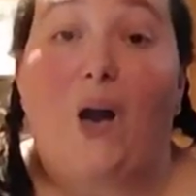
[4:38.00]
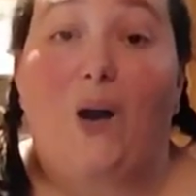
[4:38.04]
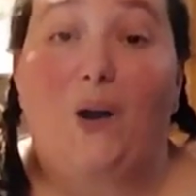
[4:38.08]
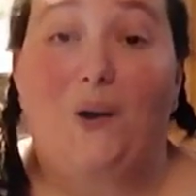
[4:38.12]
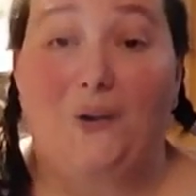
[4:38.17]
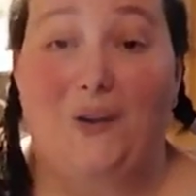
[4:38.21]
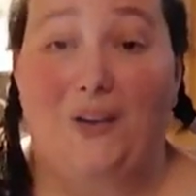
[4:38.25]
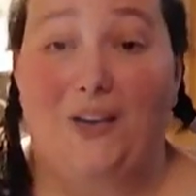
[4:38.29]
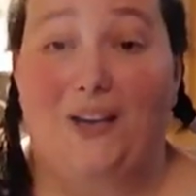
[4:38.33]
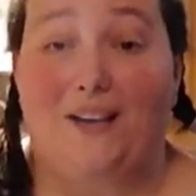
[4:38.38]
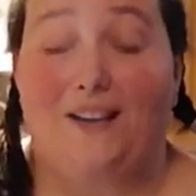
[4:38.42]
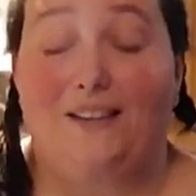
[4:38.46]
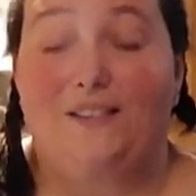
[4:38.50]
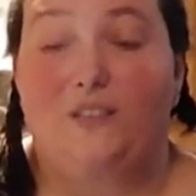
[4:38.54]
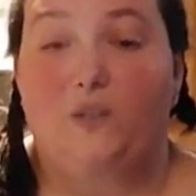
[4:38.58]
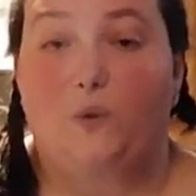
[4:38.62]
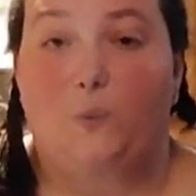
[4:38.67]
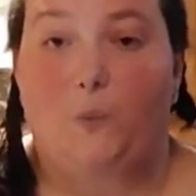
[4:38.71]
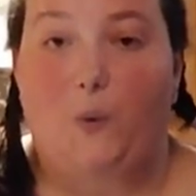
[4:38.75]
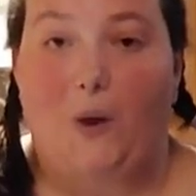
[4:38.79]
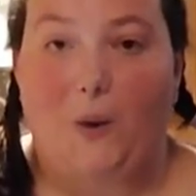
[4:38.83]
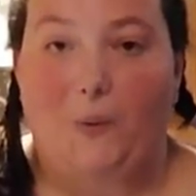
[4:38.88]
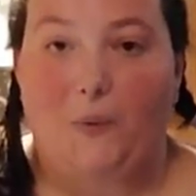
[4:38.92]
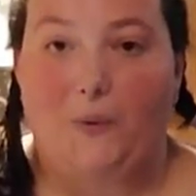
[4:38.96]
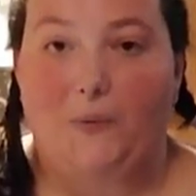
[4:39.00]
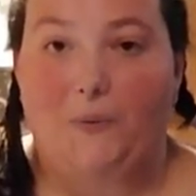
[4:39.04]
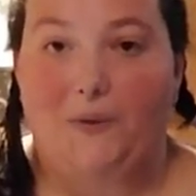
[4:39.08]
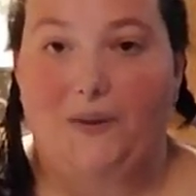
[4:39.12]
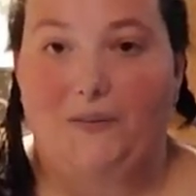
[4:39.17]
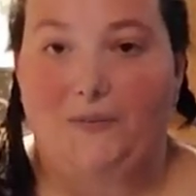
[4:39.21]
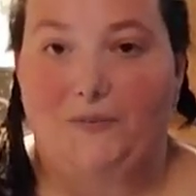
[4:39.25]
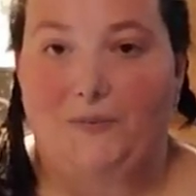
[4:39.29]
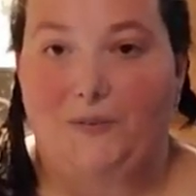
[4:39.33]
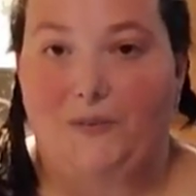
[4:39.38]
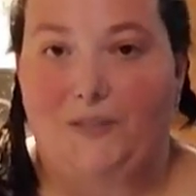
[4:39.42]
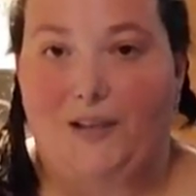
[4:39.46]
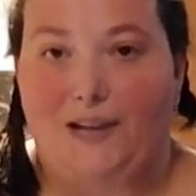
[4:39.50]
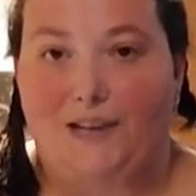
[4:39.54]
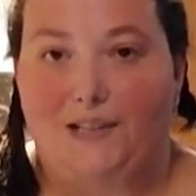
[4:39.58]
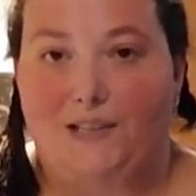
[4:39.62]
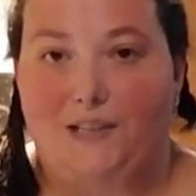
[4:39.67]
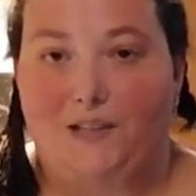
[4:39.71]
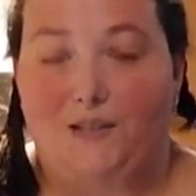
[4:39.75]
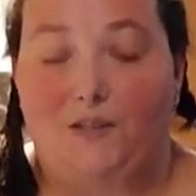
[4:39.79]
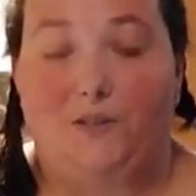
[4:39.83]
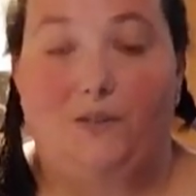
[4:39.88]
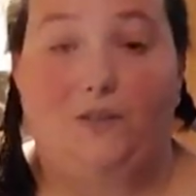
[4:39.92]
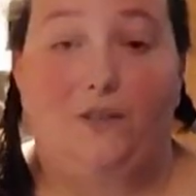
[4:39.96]
Okay, y'all, so while we wait for that
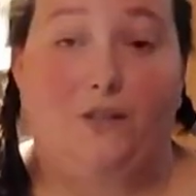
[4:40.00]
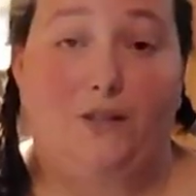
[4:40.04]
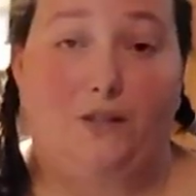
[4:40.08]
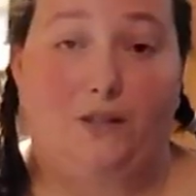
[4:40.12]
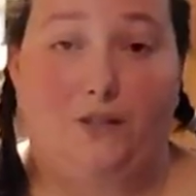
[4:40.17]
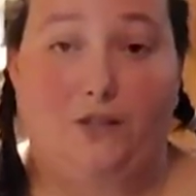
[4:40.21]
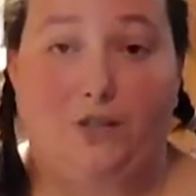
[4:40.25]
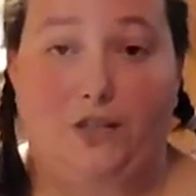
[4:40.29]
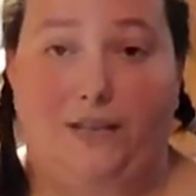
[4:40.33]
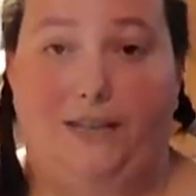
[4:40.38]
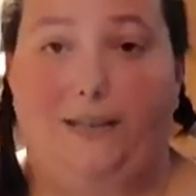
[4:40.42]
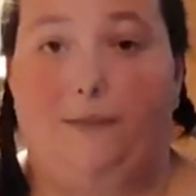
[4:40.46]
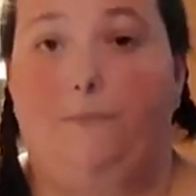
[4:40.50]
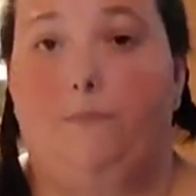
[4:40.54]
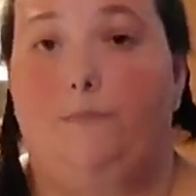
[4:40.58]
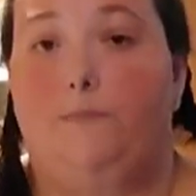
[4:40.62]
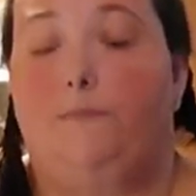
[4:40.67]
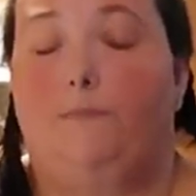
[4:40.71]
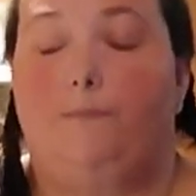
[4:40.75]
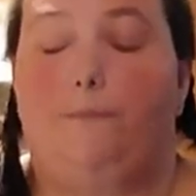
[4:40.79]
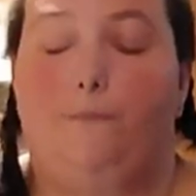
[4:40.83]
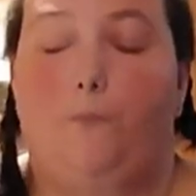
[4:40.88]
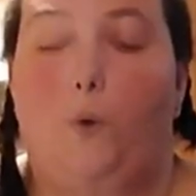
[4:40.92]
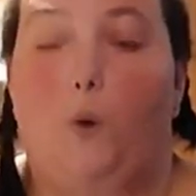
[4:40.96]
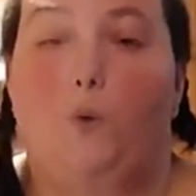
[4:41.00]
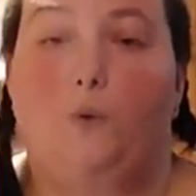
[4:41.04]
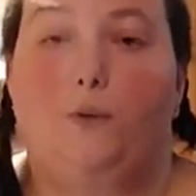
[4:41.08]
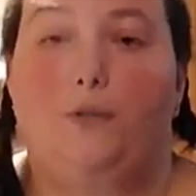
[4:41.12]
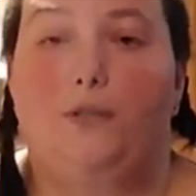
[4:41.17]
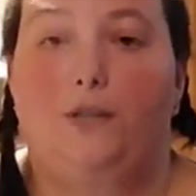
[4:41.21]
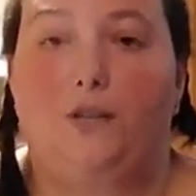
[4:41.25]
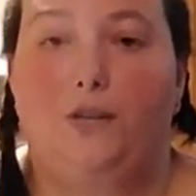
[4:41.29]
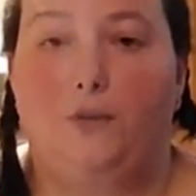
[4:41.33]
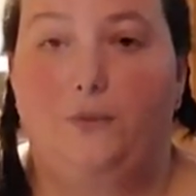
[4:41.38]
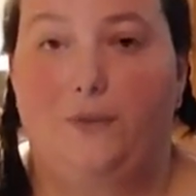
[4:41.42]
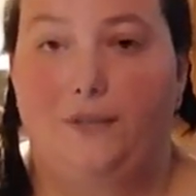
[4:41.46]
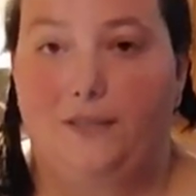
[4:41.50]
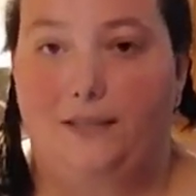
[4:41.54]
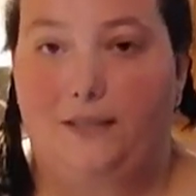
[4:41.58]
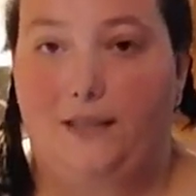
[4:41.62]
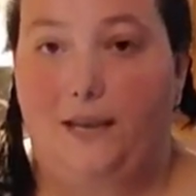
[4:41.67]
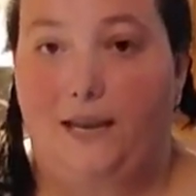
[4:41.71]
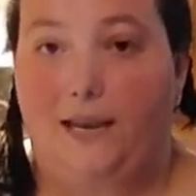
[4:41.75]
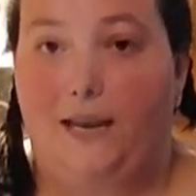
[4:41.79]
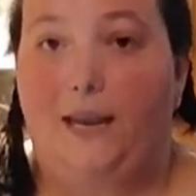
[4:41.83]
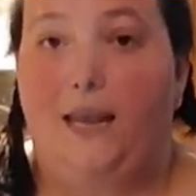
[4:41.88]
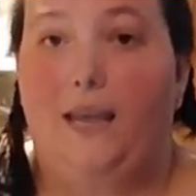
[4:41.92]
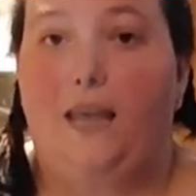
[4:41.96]
the chicken bones to do its
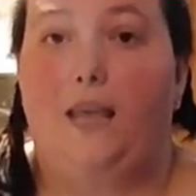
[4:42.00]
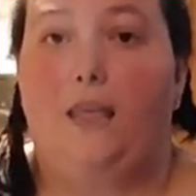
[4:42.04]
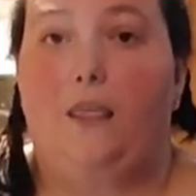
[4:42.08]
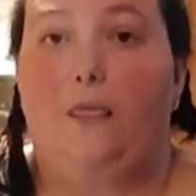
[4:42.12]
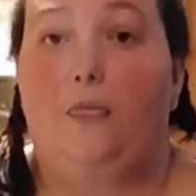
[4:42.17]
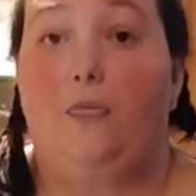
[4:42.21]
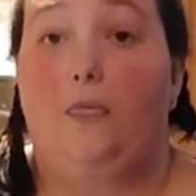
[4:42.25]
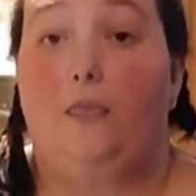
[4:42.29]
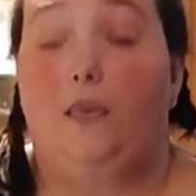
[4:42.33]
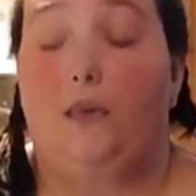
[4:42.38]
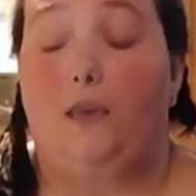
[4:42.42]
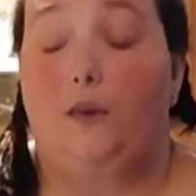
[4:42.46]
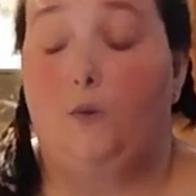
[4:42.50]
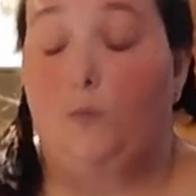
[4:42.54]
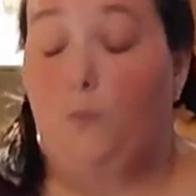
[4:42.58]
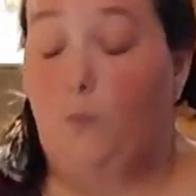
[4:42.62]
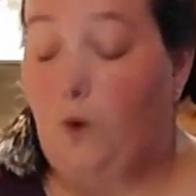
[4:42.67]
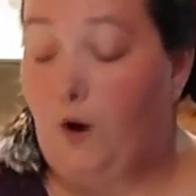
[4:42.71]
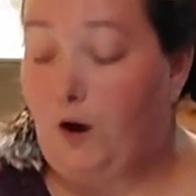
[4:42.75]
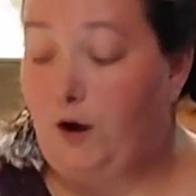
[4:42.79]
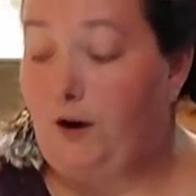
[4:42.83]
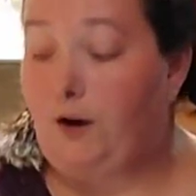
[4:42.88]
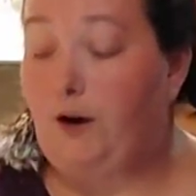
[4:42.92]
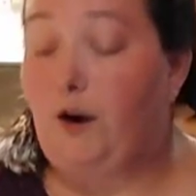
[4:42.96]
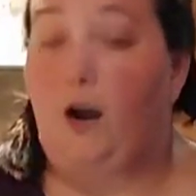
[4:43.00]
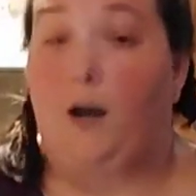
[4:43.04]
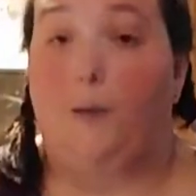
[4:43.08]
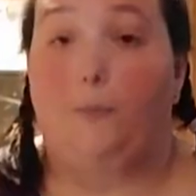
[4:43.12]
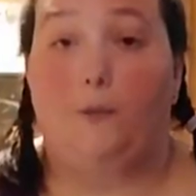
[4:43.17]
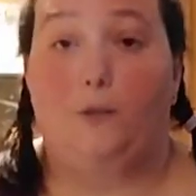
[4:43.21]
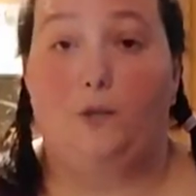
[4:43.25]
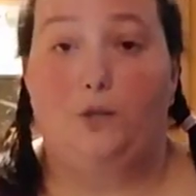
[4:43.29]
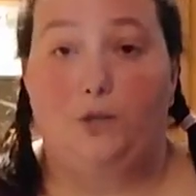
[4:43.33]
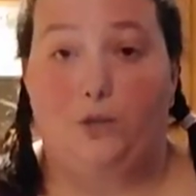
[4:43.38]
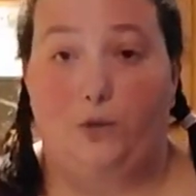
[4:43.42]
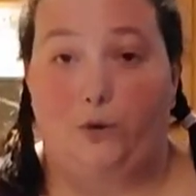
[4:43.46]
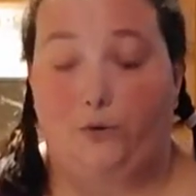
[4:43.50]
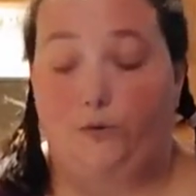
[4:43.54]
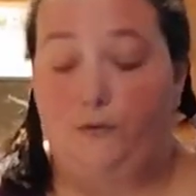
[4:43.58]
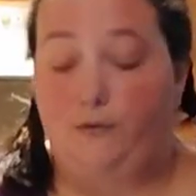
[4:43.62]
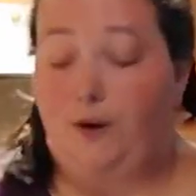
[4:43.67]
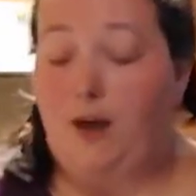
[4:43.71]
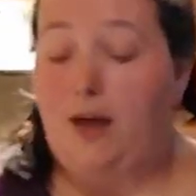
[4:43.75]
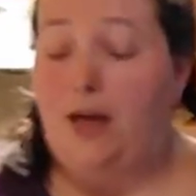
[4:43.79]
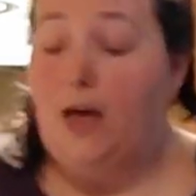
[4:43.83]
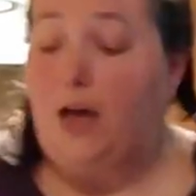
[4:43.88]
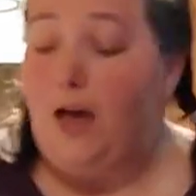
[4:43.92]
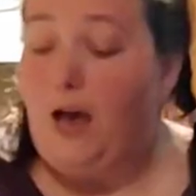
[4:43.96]
thing in the water on the stove,
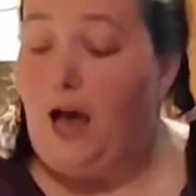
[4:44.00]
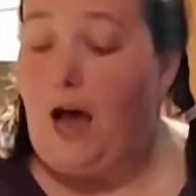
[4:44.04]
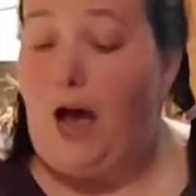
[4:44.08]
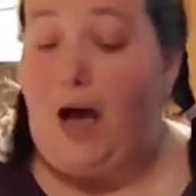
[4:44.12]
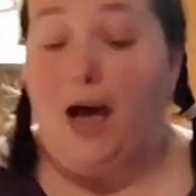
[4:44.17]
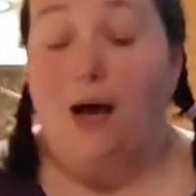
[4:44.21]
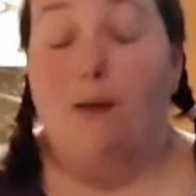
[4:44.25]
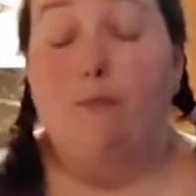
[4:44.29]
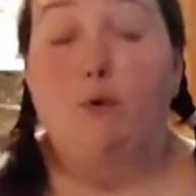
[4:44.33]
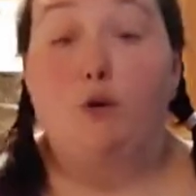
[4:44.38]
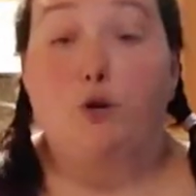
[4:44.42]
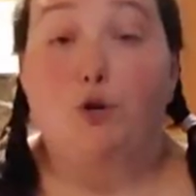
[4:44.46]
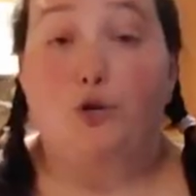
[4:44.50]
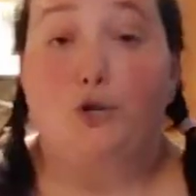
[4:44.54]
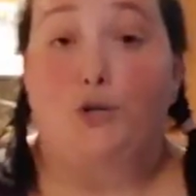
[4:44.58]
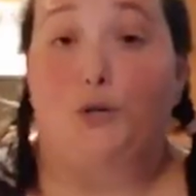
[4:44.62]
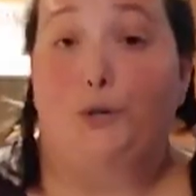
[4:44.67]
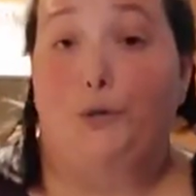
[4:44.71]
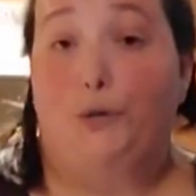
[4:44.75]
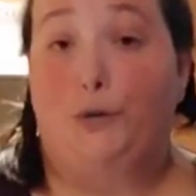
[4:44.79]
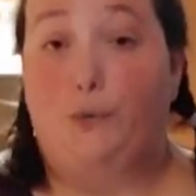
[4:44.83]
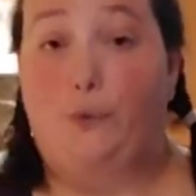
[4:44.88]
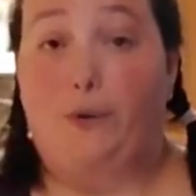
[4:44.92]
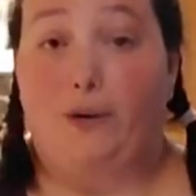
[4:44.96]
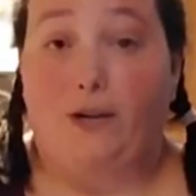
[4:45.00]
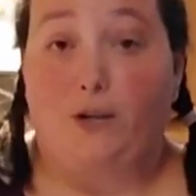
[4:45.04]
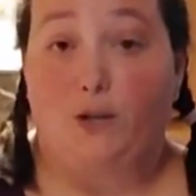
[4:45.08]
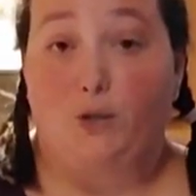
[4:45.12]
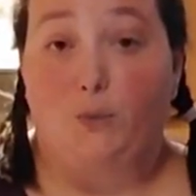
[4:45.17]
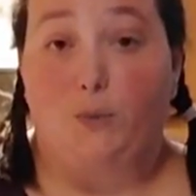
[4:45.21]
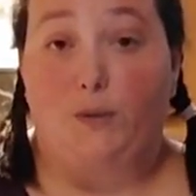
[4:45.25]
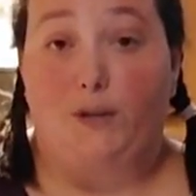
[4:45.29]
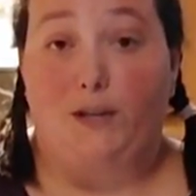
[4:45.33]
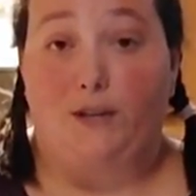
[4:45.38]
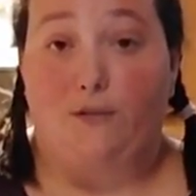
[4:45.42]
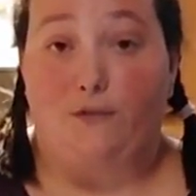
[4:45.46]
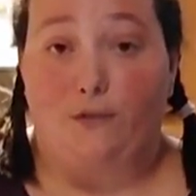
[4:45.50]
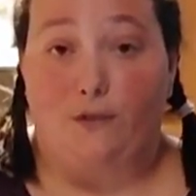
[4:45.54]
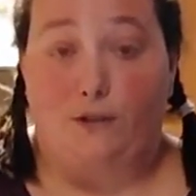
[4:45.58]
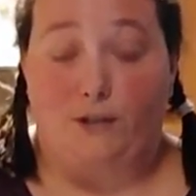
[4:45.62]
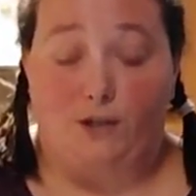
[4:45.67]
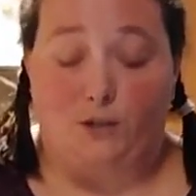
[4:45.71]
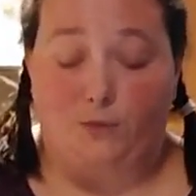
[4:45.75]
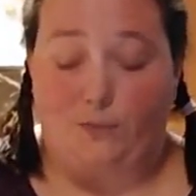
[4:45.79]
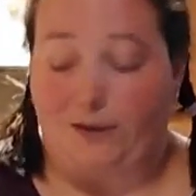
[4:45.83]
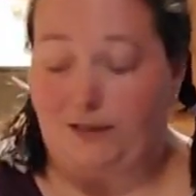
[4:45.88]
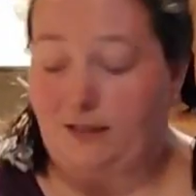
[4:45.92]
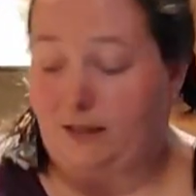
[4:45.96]
I'm gonna show you what else we need for
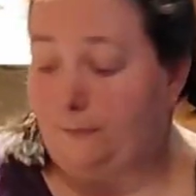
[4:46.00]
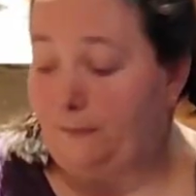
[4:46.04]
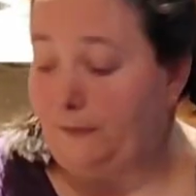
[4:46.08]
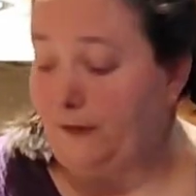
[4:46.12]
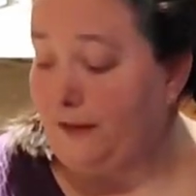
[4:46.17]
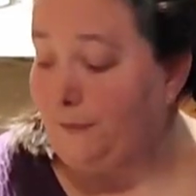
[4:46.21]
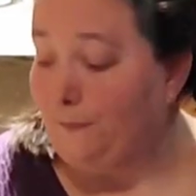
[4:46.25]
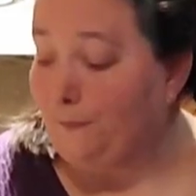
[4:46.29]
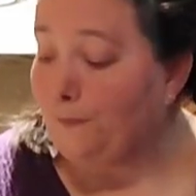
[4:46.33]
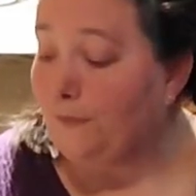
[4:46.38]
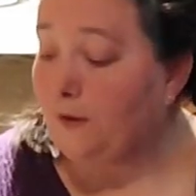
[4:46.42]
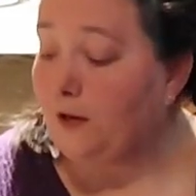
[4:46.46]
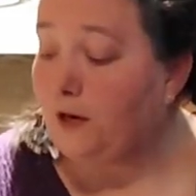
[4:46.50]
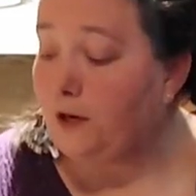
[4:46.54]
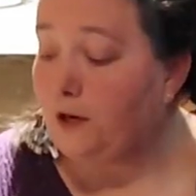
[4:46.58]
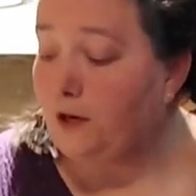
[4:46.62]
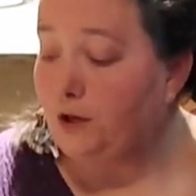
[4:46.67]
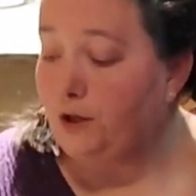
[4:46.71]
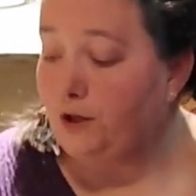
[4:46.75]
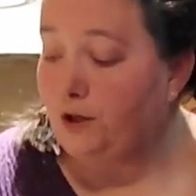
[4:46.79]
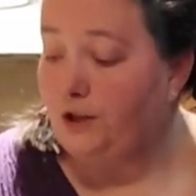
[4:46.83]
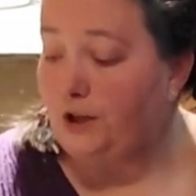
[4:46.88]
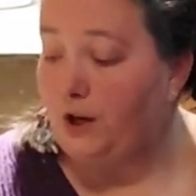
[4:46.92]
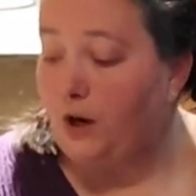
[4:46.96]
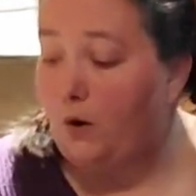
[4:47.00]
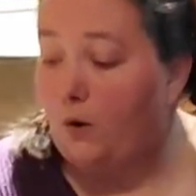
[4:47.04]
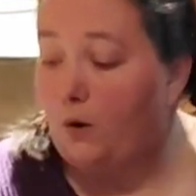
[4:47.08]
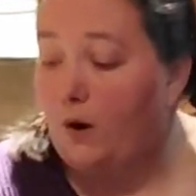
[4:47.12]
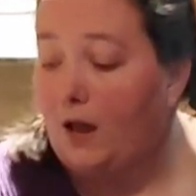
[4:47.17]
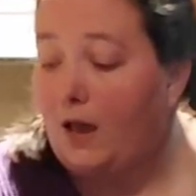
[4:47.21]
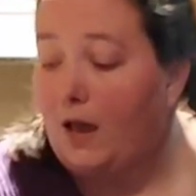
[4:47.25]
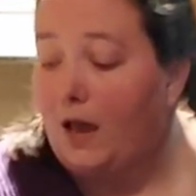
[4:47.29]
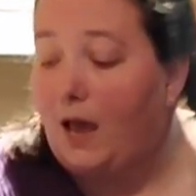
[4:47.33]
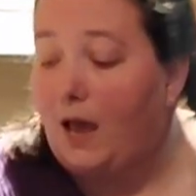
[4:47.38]
this recipe. So